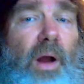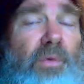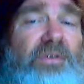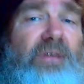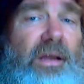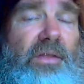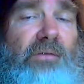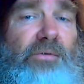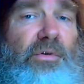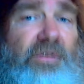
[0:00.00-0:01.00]
wasn't it in the
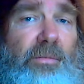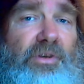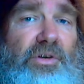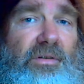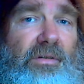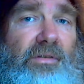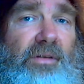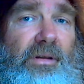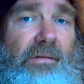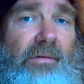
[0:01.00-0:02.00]
first images of the
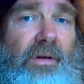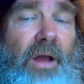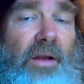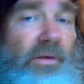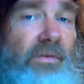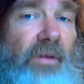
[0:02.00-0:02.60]
scene? Because the